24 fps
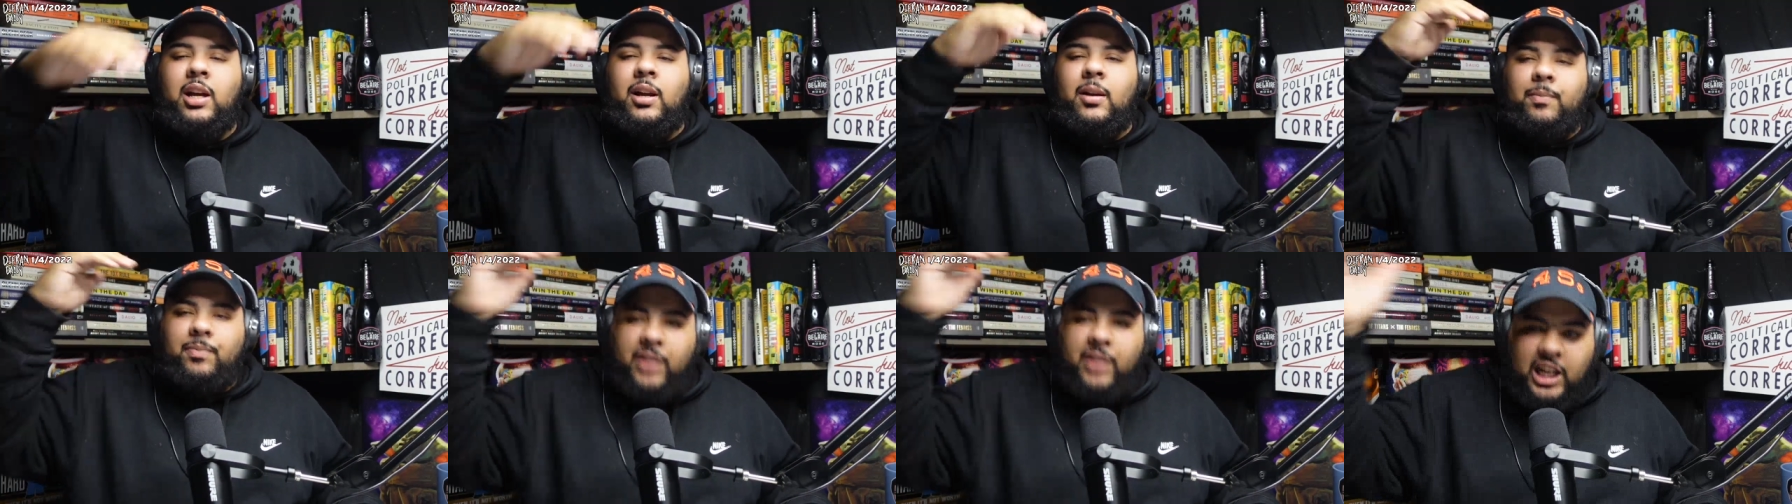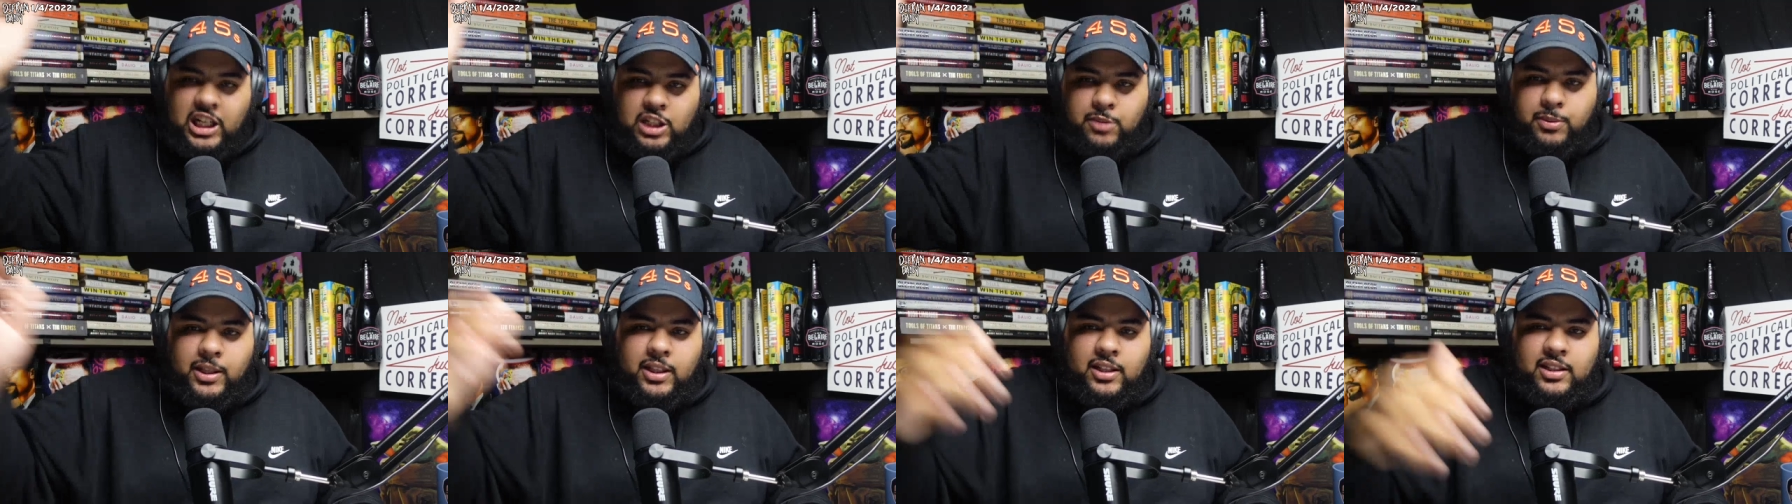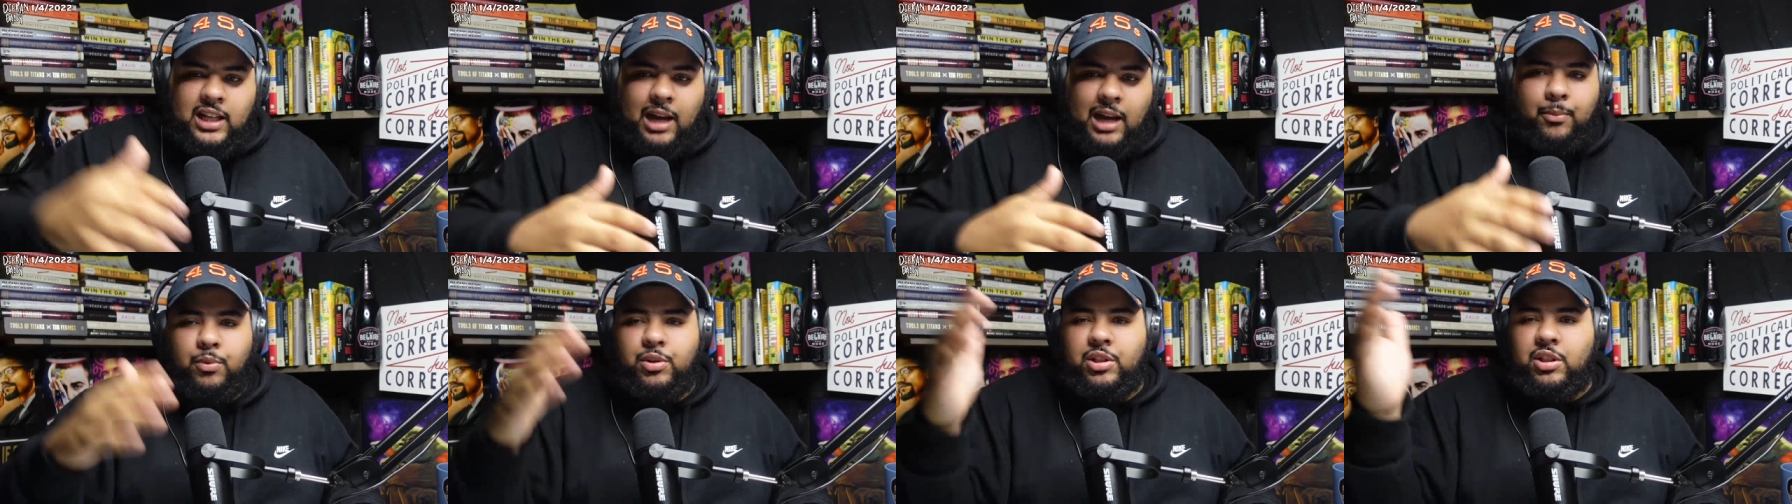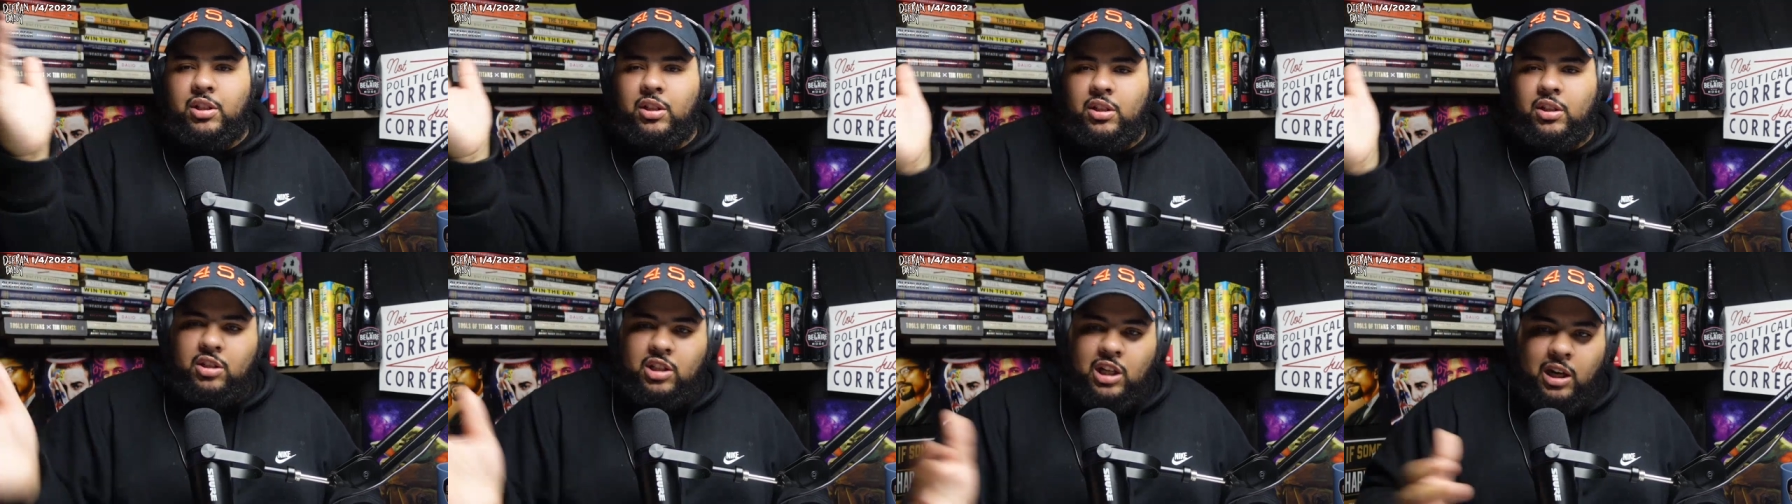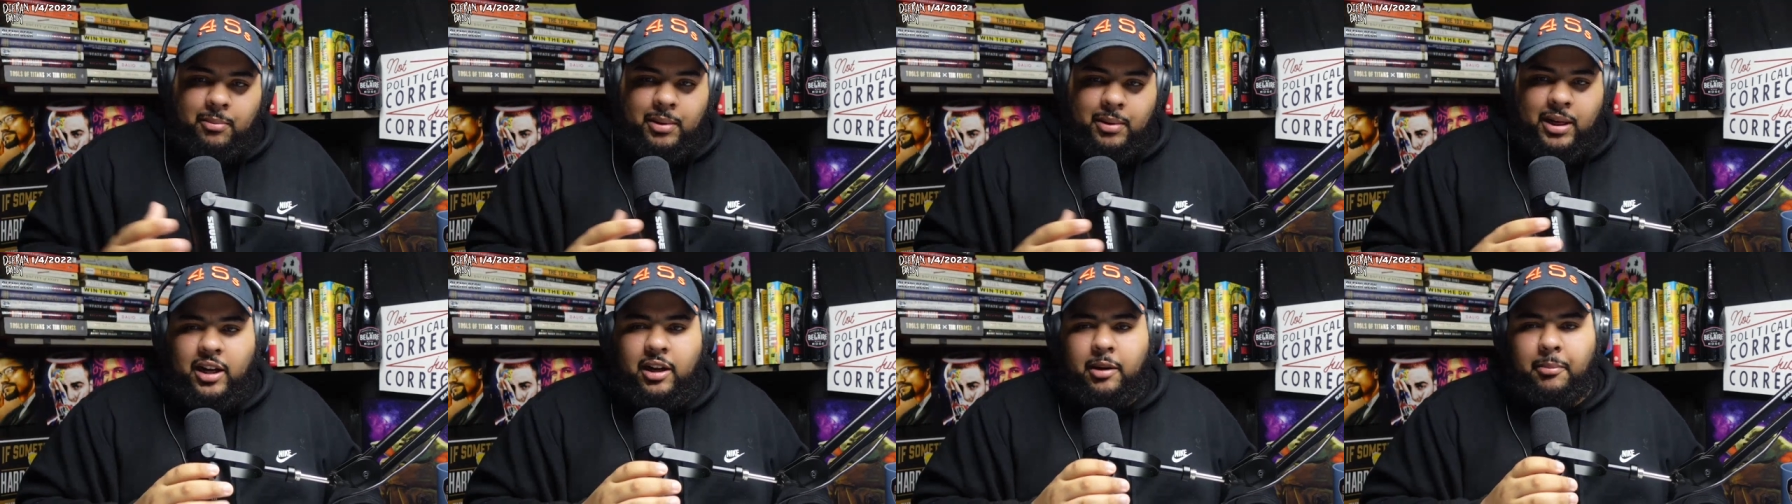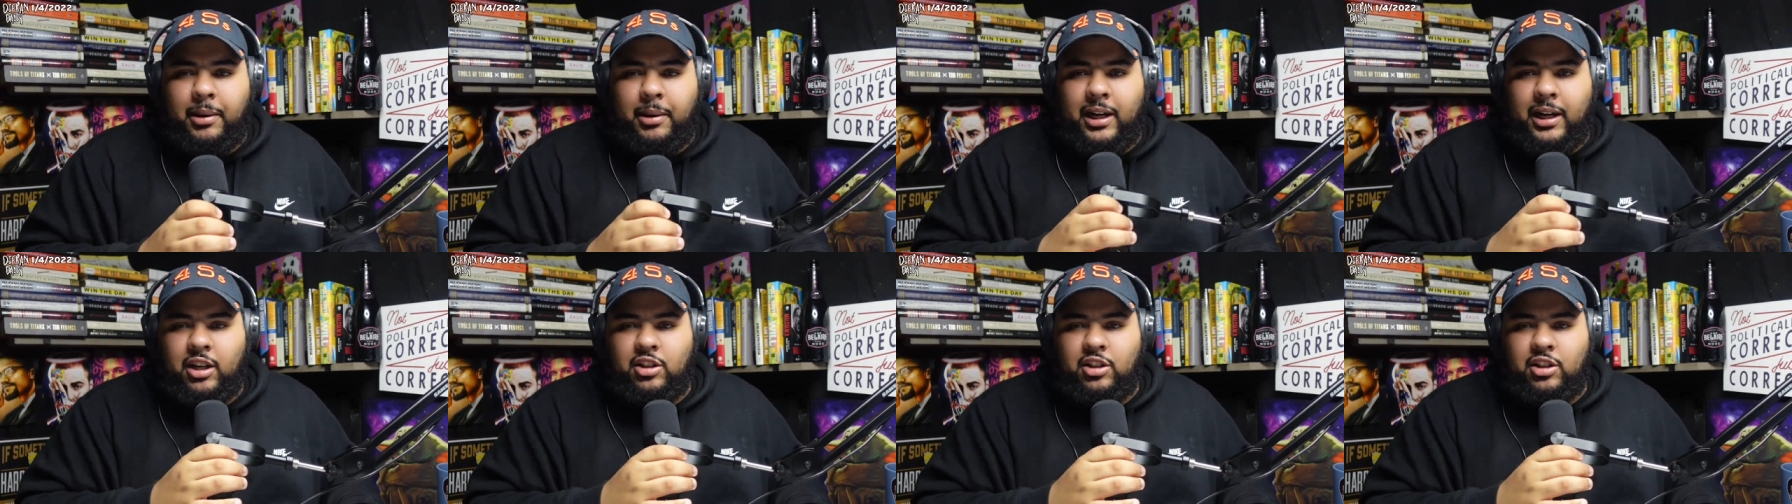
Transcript: They should be at the top. We should exterminate everybody